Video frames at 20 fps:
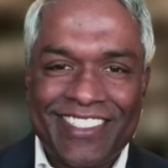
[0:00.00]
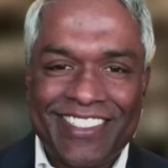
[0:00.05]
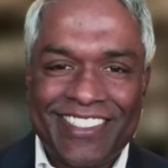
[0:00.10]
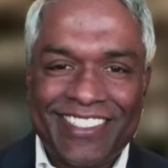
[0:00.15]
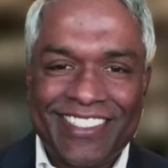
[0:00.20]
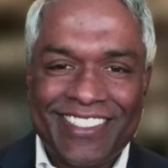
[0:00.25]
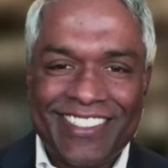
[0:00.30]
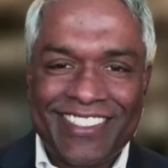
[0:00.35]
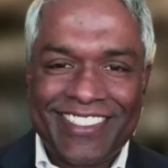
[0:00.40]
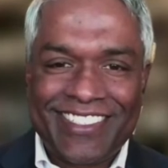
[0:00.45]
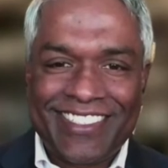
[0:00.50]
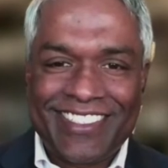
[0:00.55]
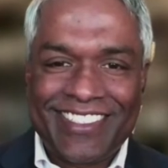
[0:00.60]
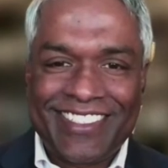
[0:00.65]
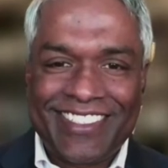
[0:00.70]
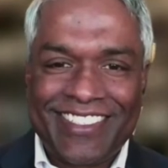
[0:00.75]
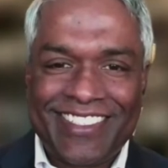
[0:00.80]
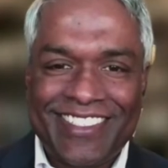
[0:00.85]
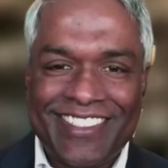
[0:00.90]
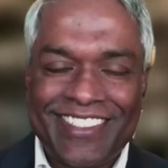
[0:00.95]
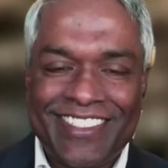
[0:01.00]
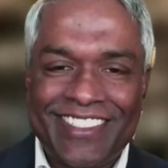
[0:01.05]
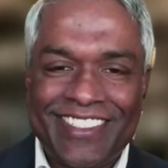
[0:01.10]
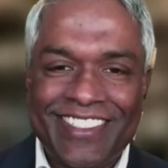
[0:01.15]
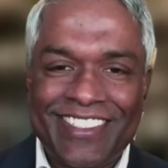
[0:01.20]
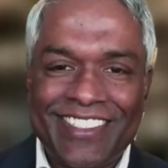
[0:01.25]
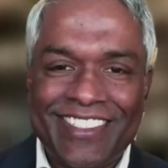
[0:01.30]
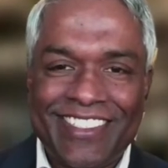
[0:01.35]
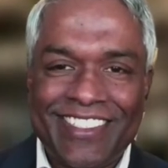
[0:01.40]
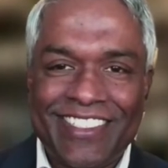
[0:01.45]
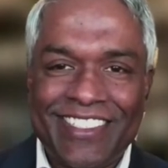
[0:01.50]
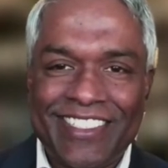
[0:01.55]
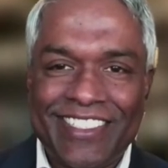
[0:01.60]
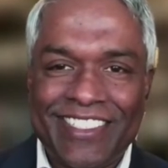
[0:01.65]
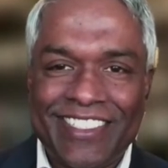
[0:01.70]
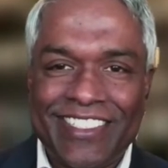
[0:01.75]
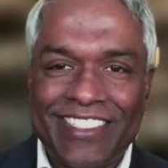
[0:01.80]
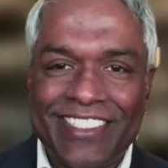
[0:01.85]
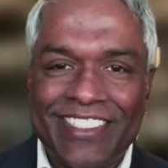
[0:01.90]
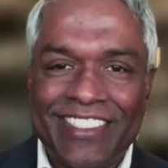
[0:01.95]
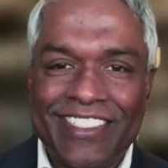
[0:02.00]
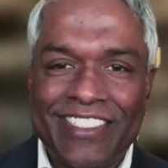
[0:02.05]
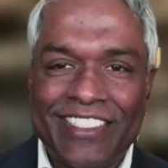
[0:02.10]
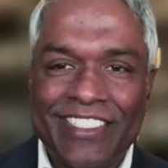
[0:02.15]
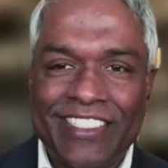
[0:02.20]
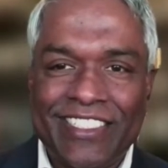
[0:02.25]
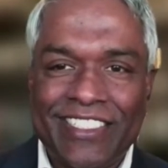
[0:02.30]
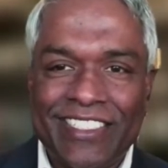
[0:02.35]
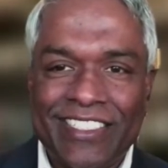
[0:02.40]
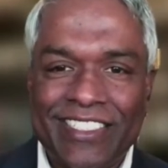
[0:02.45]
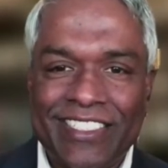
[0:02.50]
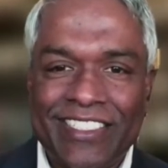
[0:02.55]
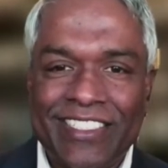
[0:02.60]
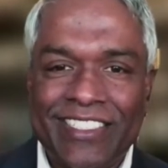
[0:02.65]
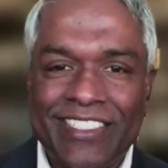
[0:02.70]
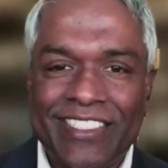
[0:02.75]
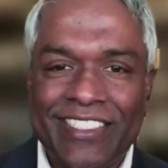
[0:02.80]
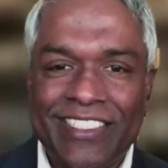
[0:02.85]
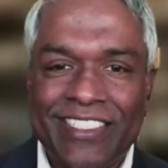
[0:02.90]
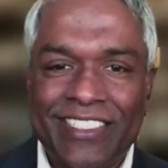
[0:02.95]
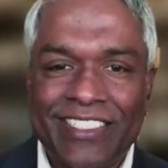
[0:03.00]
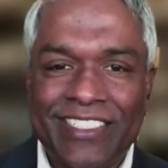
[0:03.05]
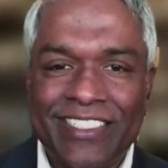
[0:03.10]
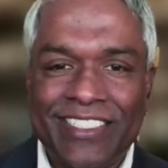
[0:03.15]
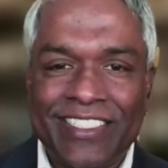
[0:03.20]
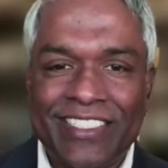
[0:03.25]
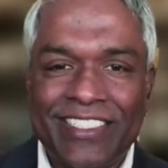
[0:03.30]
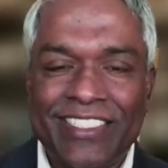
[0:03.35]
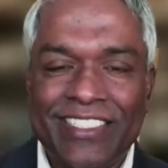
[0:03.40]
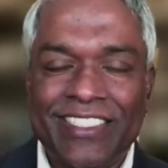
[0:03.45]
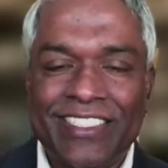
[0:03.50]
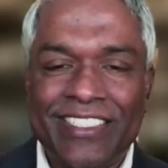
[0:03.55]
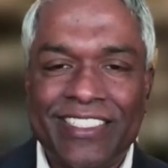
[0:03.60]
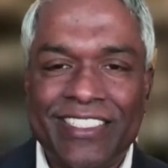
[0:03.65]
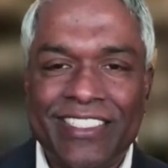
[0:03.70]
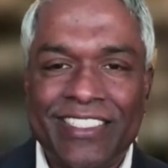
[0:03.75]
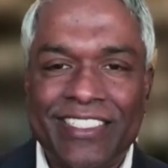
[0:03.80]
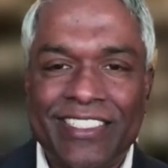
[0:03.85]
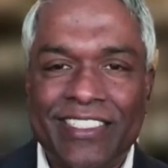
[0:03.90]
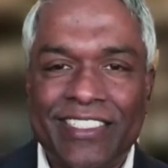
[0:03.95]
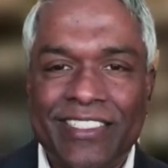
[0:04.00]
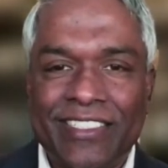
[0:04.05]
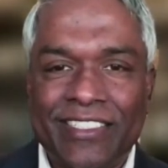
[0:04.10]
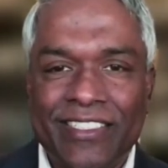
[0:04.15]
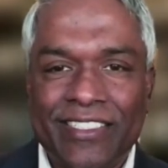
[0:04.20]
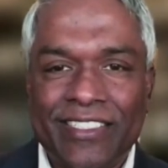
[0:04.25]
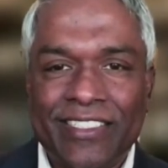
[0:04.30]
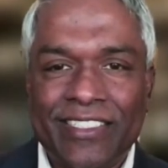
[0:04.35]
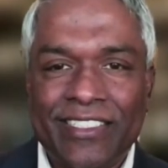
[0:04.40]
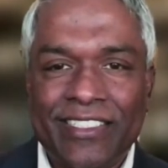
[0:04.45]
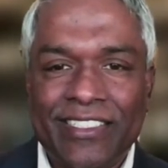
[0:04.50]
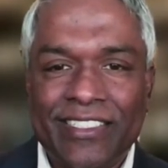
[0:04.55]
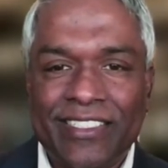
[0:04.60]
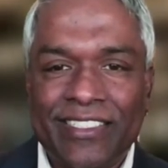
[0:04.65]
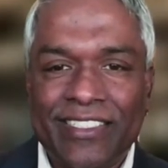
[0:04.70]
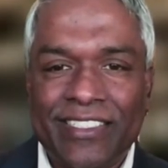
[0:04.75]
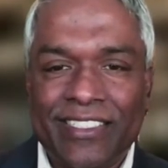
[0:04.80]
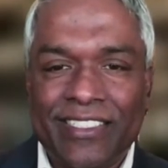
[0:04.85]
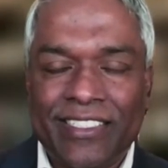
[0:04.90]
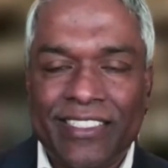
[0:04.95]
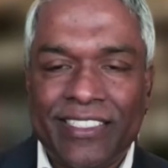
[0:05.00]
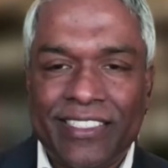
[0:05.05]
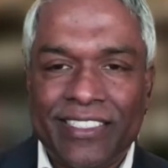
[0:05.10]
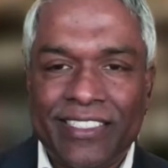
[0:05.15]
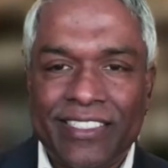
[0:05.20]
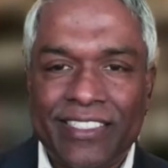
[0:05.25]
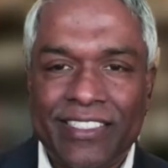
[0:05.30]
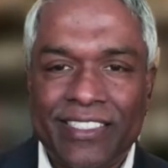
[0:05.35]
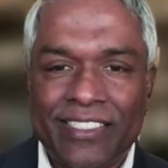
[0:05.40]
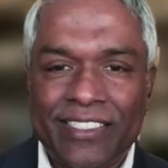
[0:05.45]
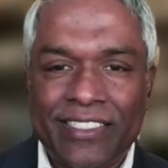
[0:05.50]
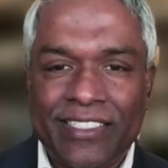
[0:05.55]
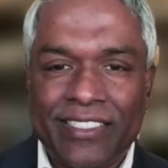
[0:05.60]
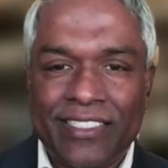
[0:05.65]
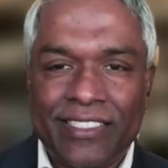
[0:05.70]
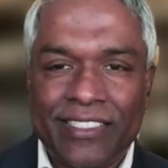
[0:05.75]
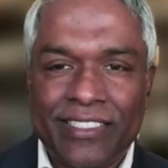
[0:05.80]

No words are spoken by the person on screen.